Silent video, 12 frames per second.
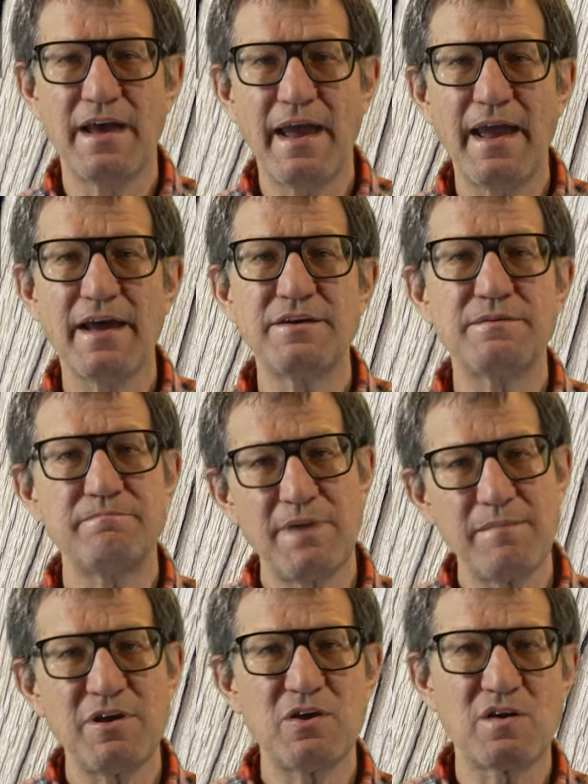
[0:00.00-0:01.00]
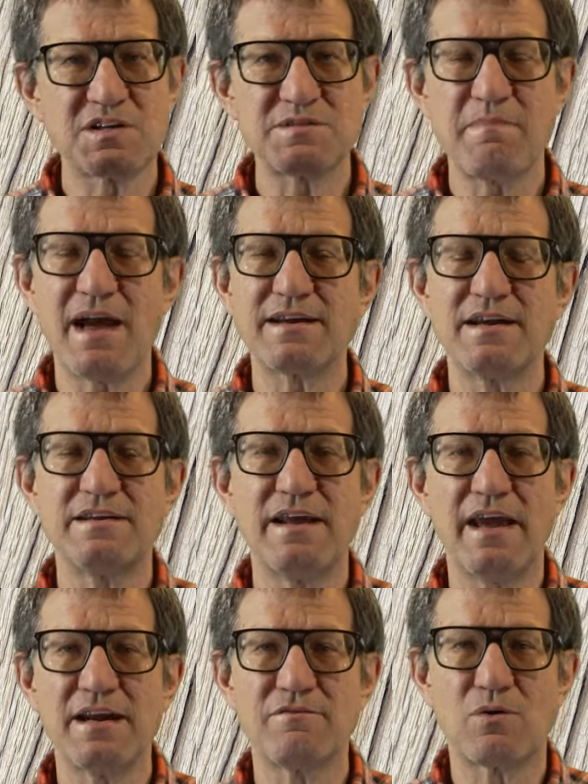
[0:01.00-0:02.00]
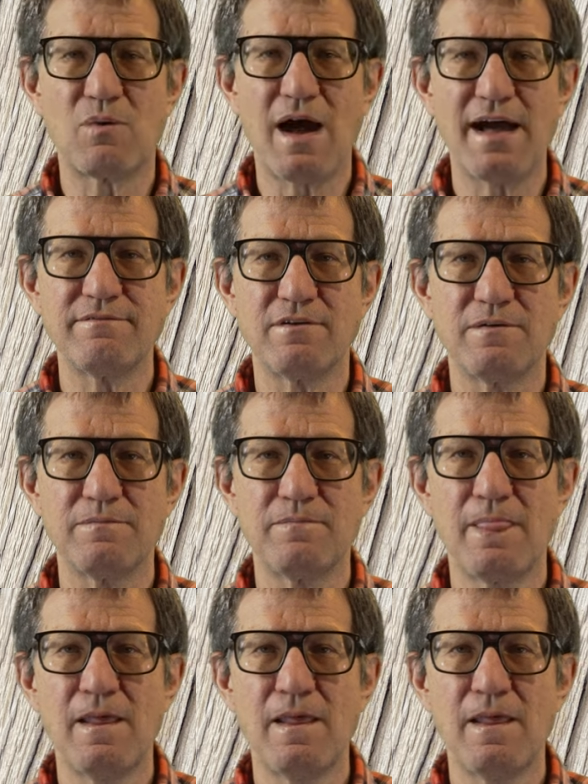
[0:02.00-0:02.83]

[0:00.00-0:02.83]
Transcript: and maybe your expected date of arrival.